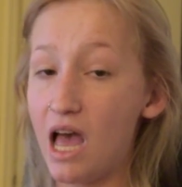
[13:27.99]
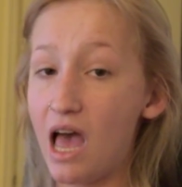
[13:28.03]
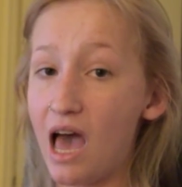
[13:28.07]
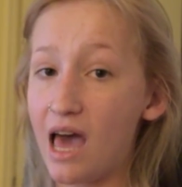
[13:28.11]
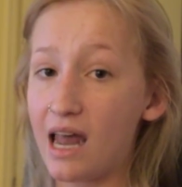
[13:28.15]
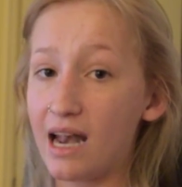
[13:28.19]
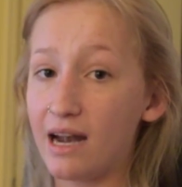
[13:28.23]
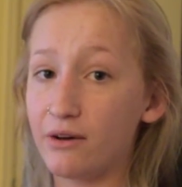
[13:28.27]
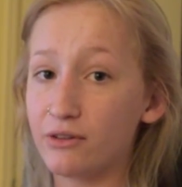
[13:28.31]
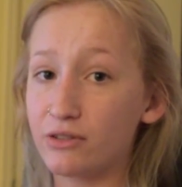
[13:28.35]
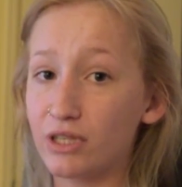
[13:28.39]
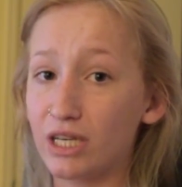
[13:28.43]

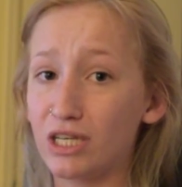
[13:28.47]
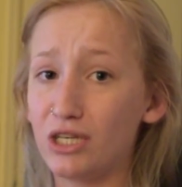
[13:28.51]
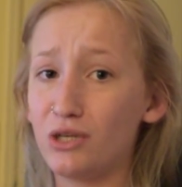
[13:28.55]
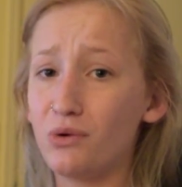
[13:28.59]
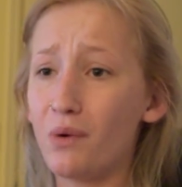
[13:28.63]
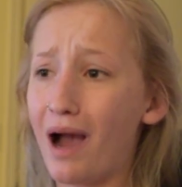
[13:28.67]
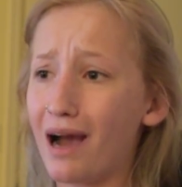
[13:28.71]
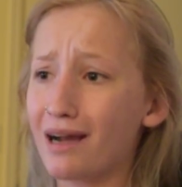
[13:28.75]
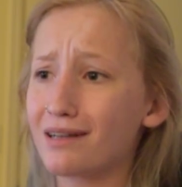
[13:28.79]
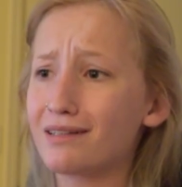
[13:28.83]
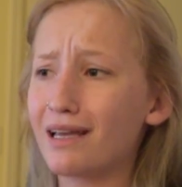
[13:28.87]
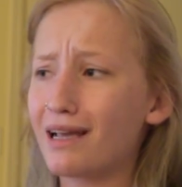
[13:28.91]
And I was like, you
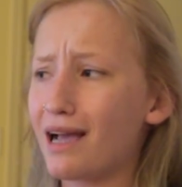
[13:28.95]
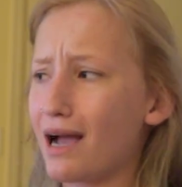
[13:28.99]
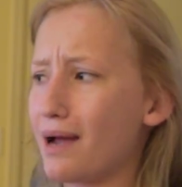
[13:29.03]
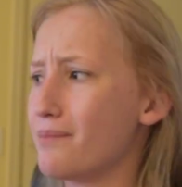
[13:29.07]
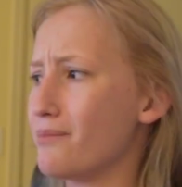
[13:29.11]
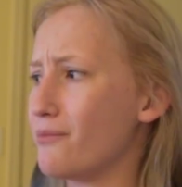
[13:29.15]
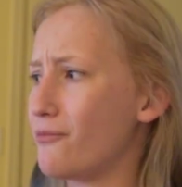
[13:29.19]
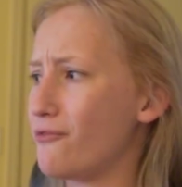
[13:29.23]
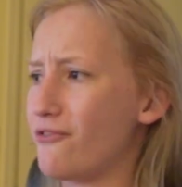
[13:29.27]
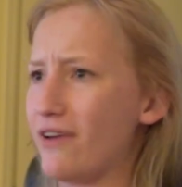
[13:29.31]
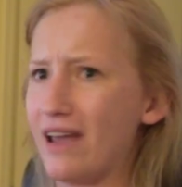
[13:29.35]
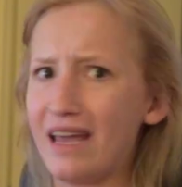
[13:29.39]
act like
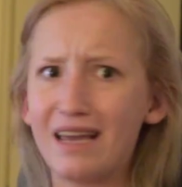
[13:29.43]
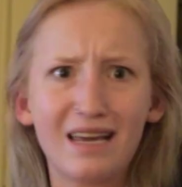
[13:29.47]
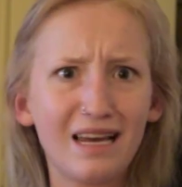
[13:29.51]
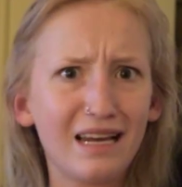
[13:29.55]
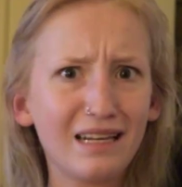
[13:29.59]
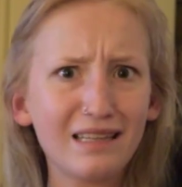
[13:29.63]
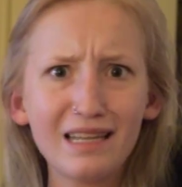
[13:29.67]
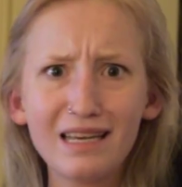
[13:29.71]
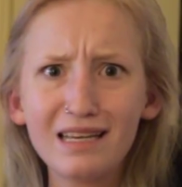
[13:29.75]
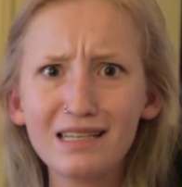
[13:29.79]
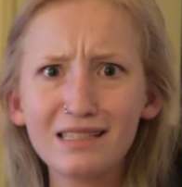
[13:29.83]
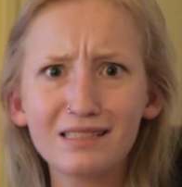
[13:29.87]
I'm faking
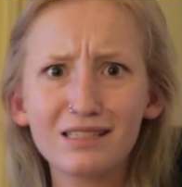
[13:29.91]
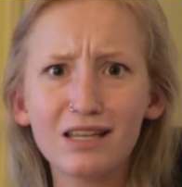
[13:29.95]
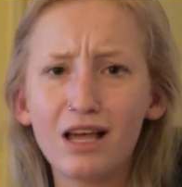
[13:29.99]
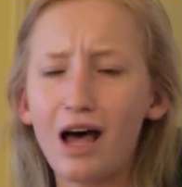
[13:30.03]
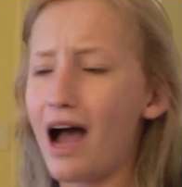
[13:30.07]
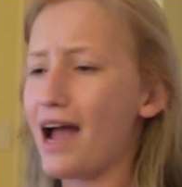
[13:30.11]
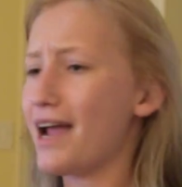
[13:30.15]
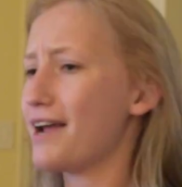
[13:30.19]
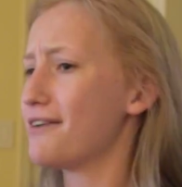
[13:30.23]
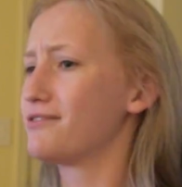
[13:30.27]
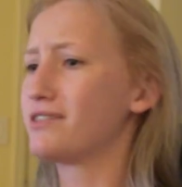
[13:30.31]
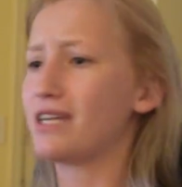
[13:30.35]
this?
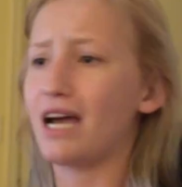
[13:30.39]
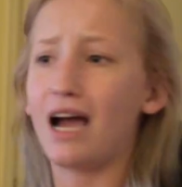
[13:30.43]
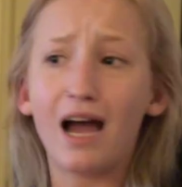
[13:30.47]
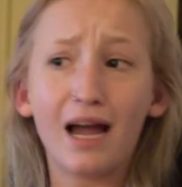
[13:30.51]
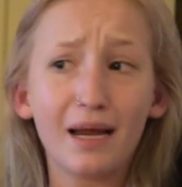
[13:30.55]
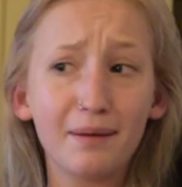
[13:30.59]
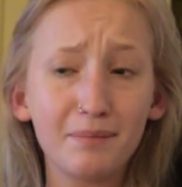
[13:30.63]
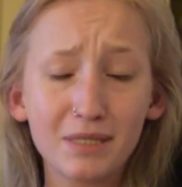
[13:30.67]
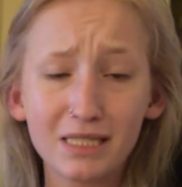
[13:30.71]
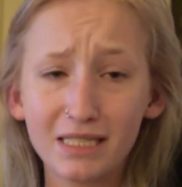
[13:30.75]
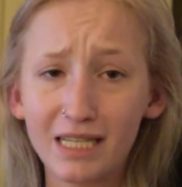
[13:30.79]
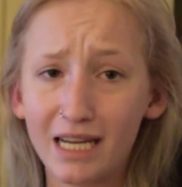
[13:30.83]
I have
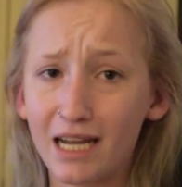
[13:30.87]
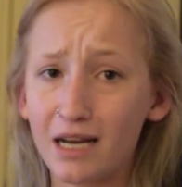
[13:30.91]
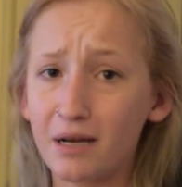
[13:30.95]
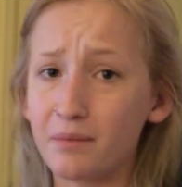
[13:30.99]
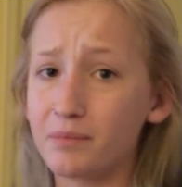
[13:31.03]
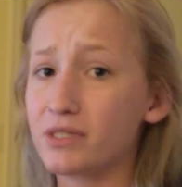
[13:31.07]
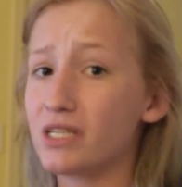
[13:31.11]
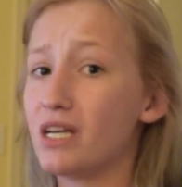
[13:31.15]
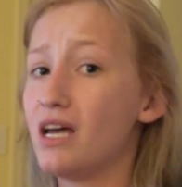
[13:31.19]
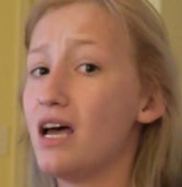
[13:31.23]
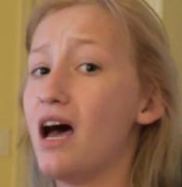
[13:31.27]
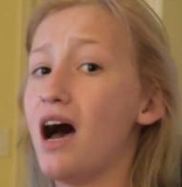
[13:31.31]
timestamps.